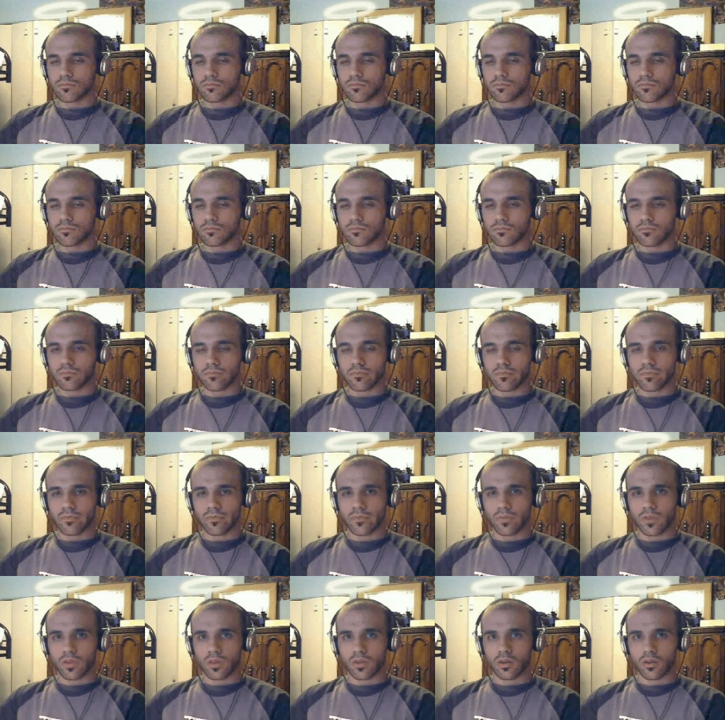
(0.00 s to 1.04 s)

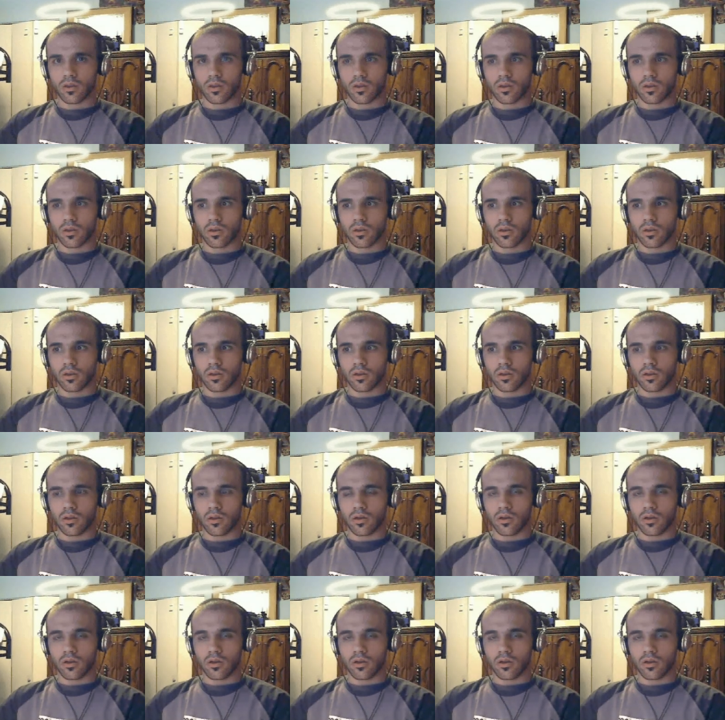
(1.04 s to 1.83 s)
Nobody speaks.